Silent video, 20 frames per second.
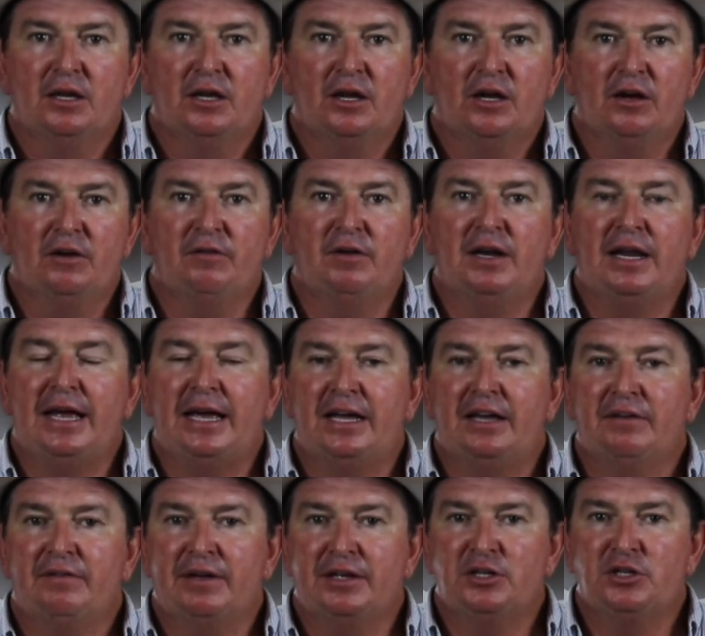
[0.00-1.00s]
of a lack
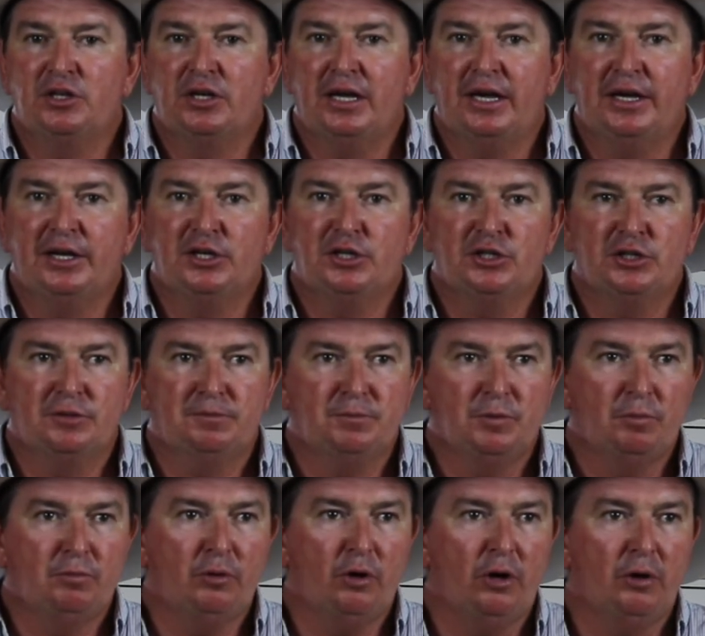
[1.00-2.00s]
of education.
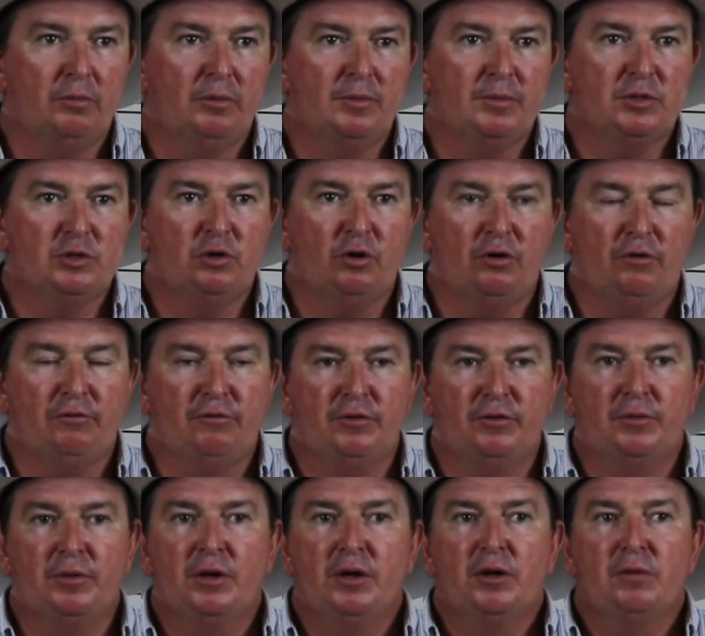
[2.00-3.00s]
The problem is
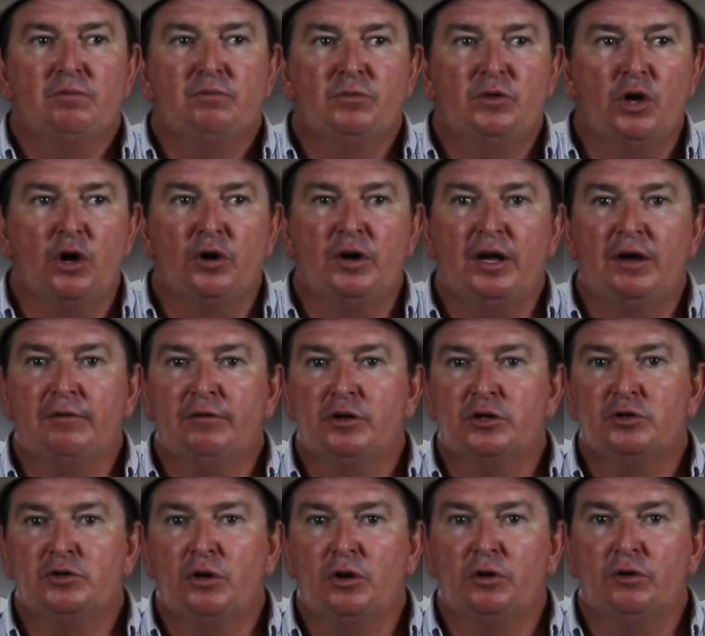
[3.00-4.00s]
often don't have
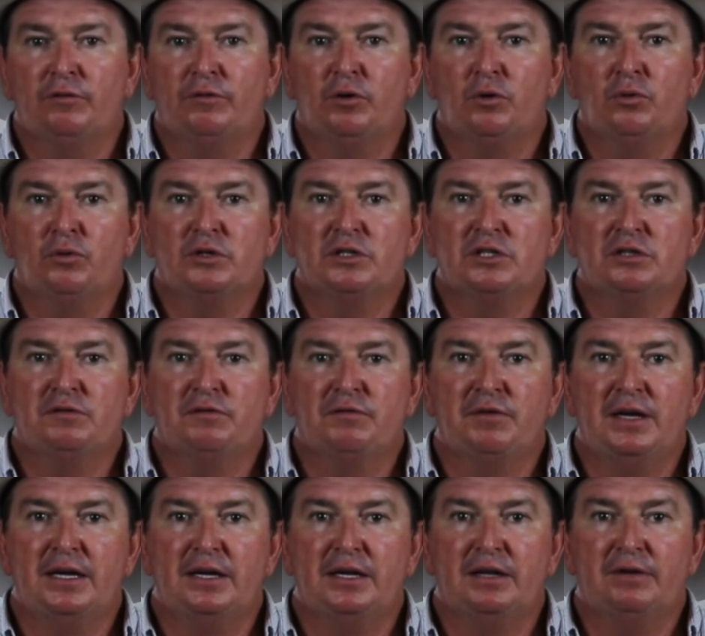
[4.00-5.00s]
control of the horse's
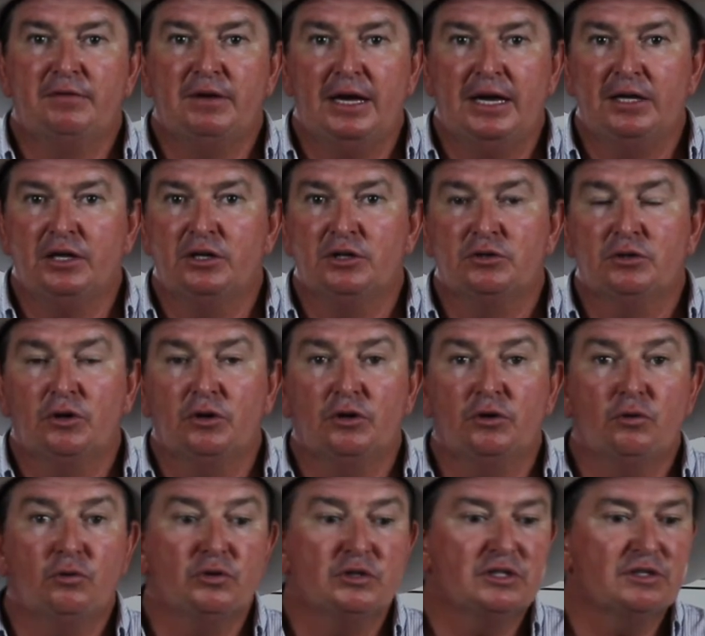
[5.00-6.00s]
feet. If you had control of
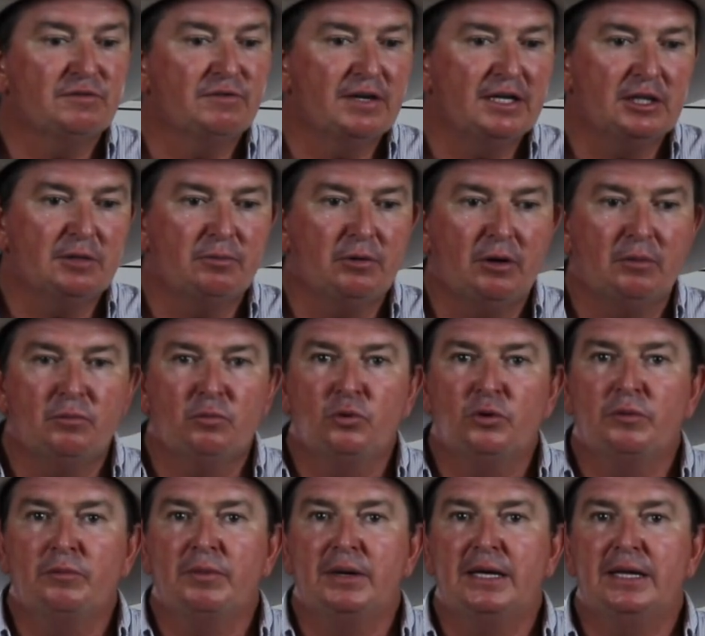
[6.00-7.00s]
the horse's feet, the problem
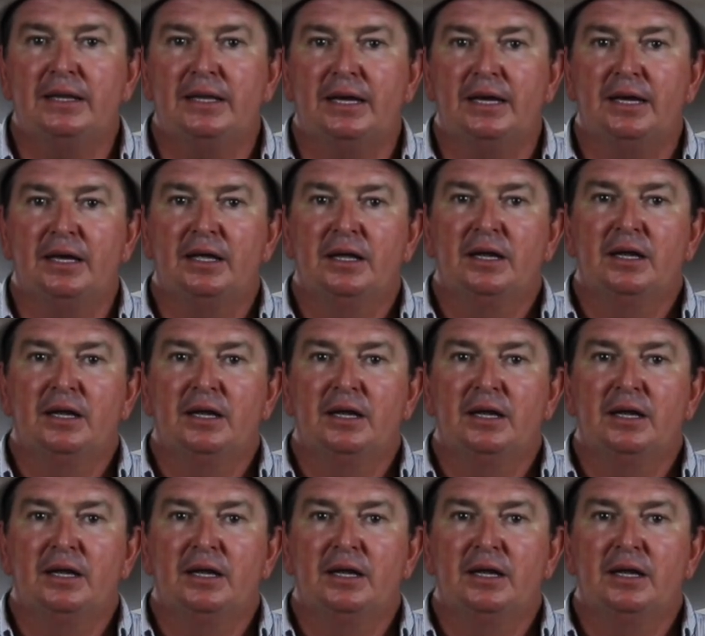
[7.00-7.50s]
wouldn't be there.